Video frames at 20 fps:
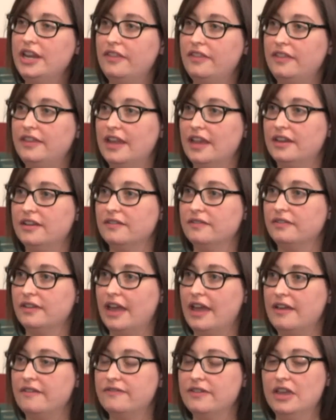at the end of
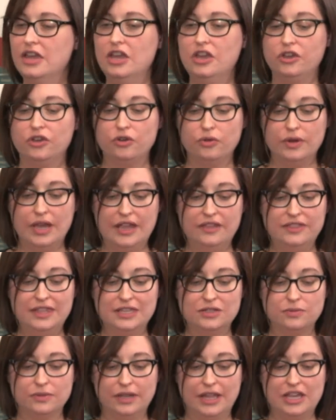life, create
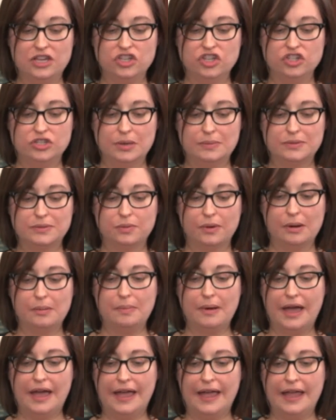these relationships
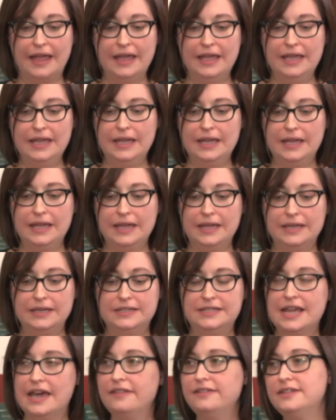whereby
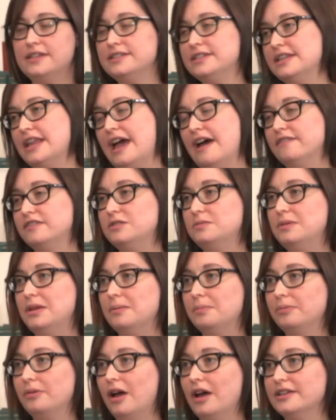death doesn't have to be a
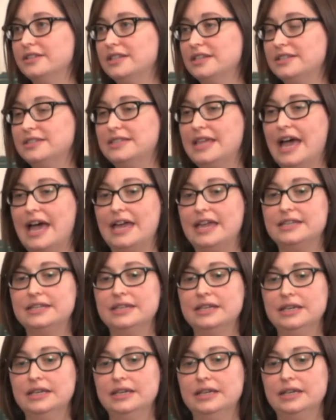process that
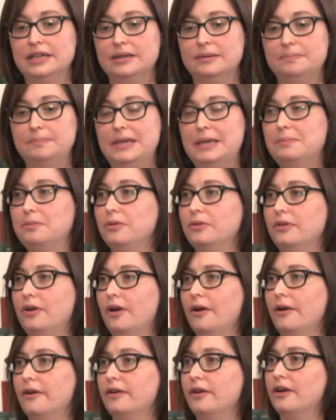people
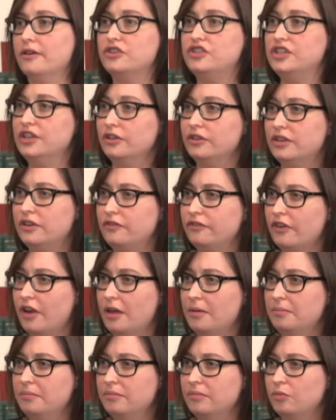are shielded
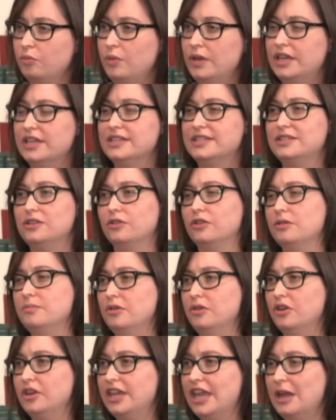from. We can still
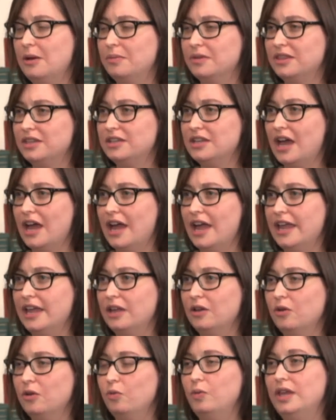communicate with the
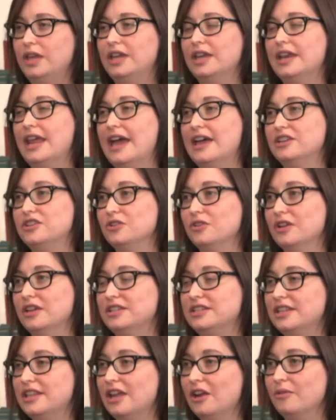dying. We can enter
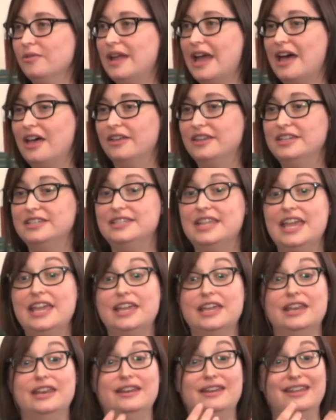into their realities. They
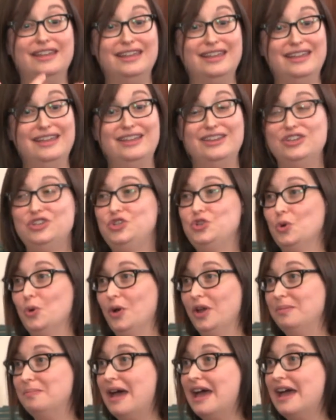can
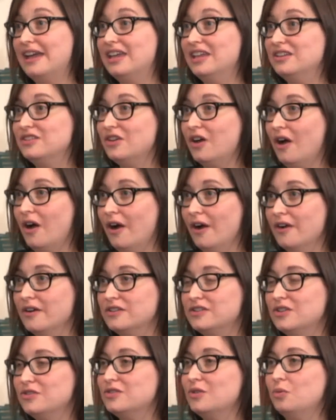join back into
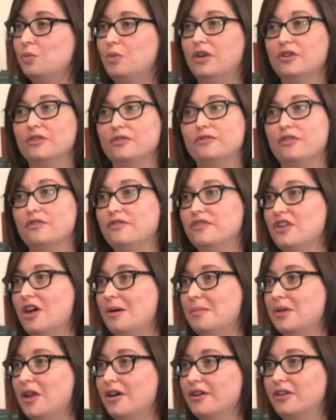ours. There's a wonderful
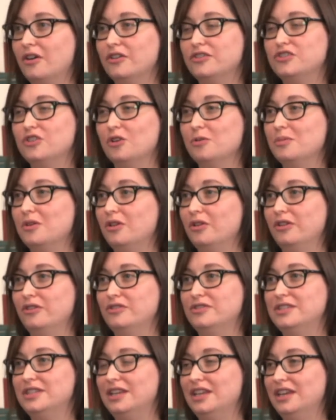phenomenon called terminal
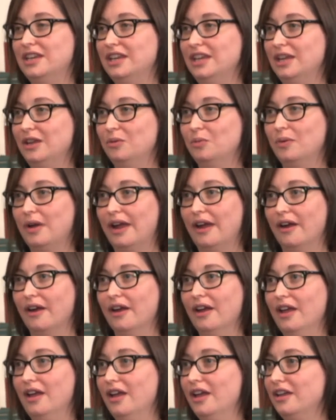lucidity
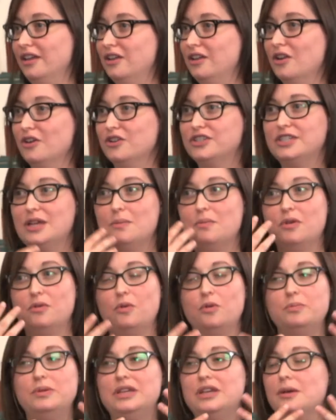where, someone
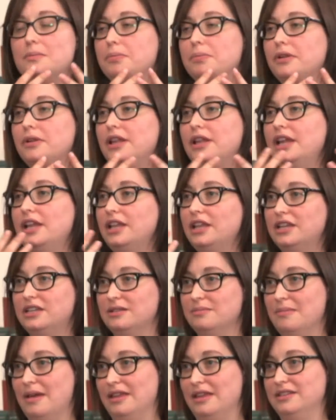will be completely
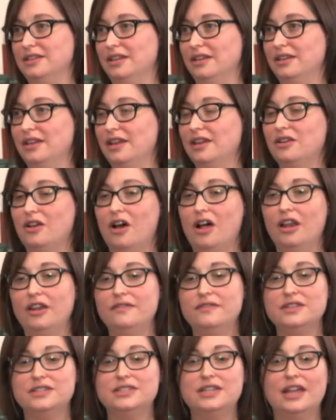demented. And all
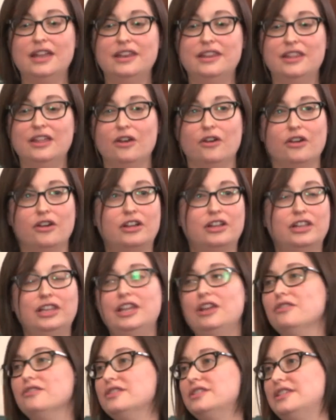of a sudden, there are
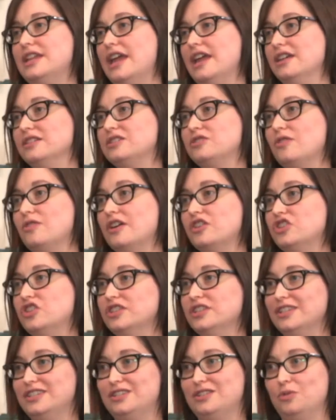clear as day
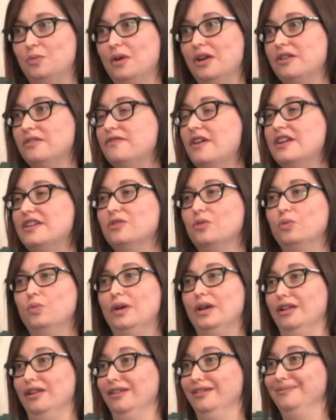instructions as to where to find a
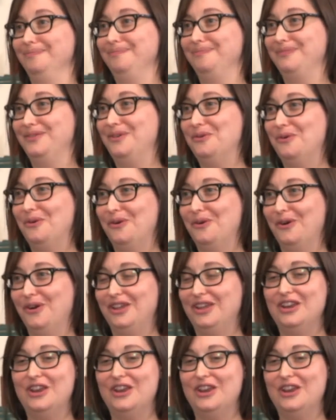will or,